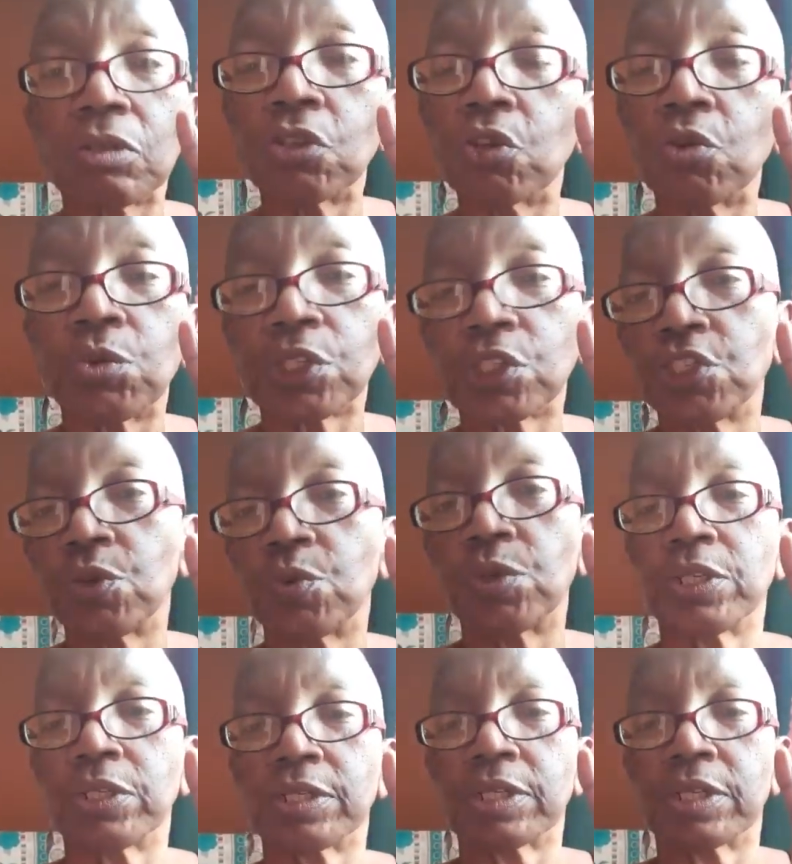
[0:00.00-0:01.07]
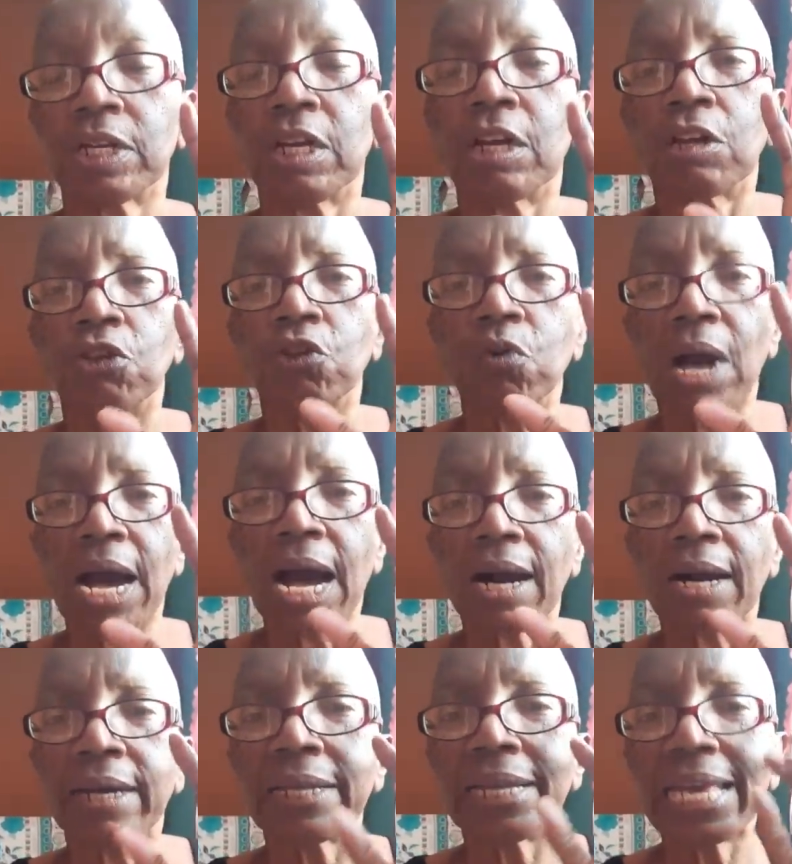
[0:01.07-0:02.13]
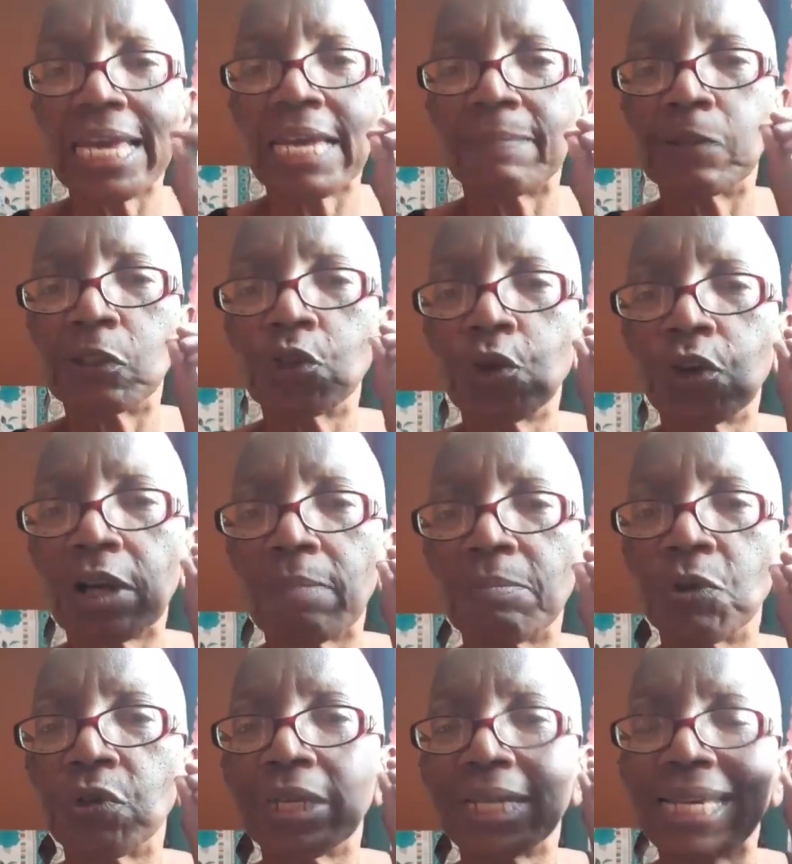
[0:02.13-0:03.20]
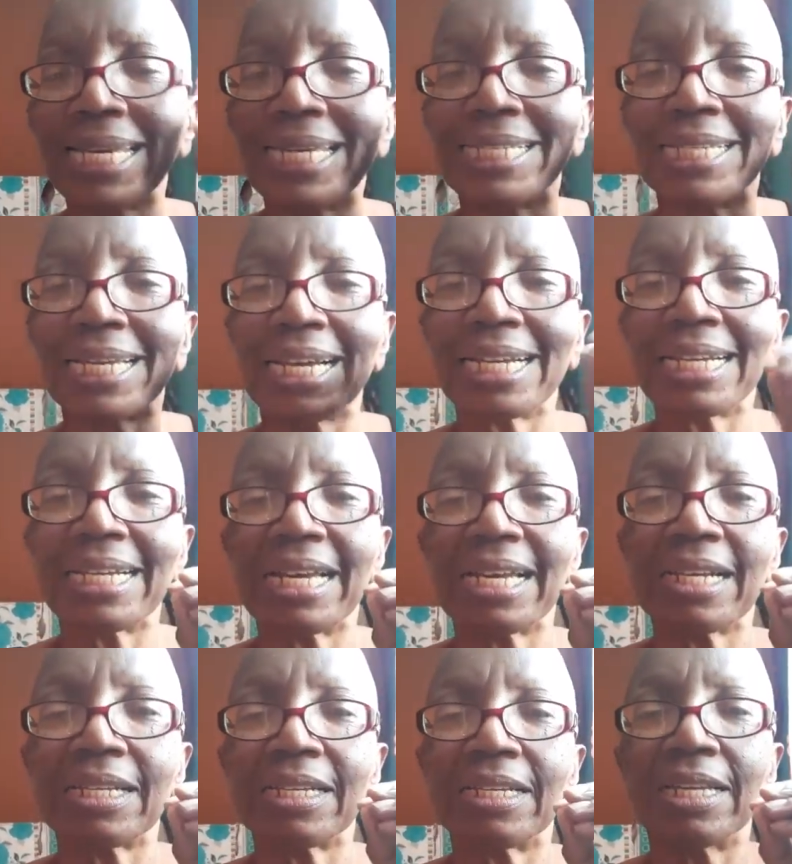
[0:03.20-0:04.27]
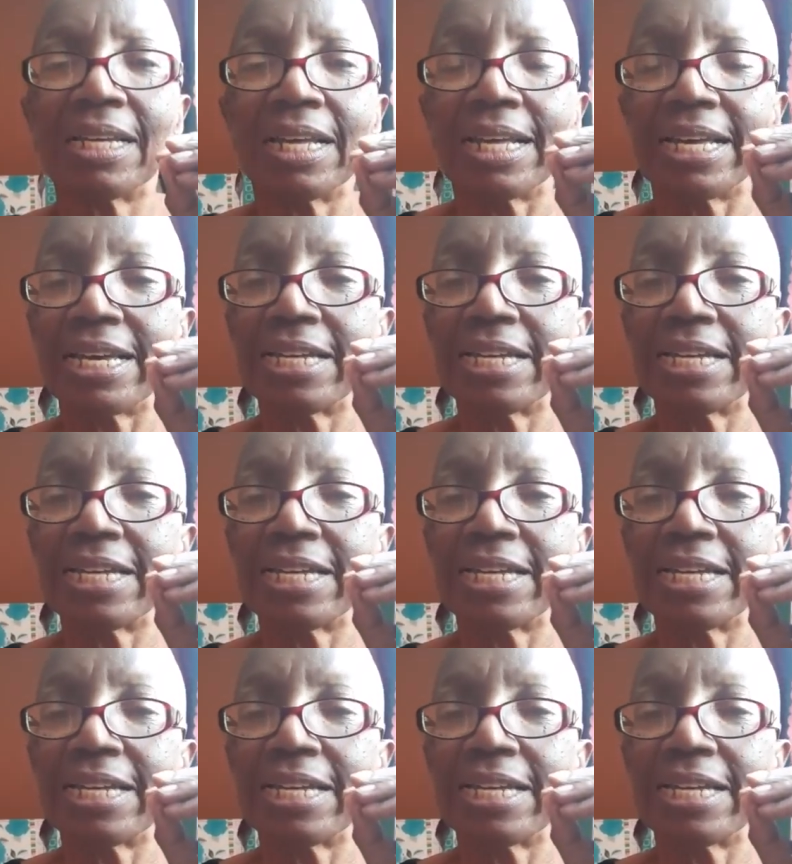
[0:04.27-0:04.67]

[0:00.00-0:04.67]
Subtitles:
not know what you want. You are unable to communicate clearly.